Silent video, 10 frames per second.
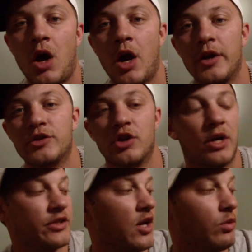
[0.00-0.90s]
Alright, so
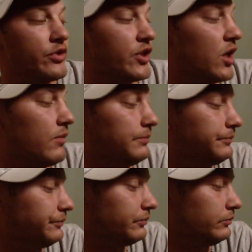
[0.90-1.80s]
as I was
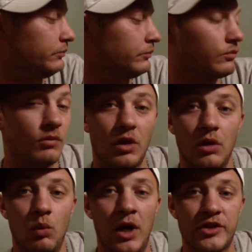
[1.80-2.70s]

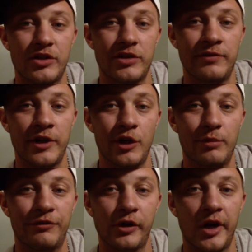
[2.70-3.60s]
watching this video
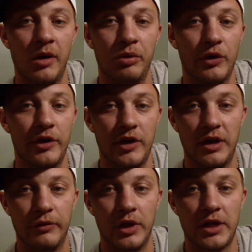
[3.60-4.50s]
before I uploaded it,
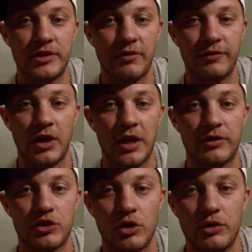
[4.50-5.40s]
I realized I forgot
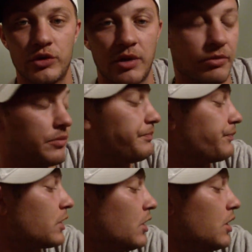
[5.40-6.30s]
to show you something.
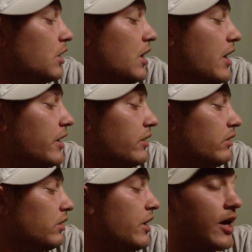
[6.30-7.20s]

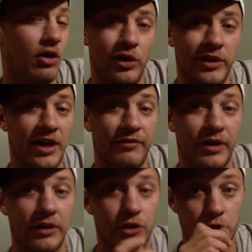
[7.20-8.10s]
And not only did I
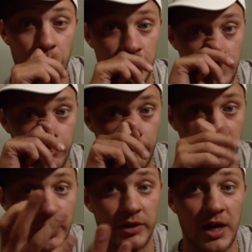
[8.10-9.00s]
forget to show you something,
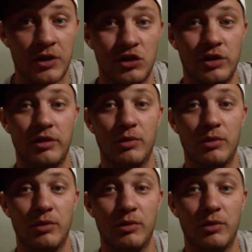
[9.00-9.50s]
but it's actually the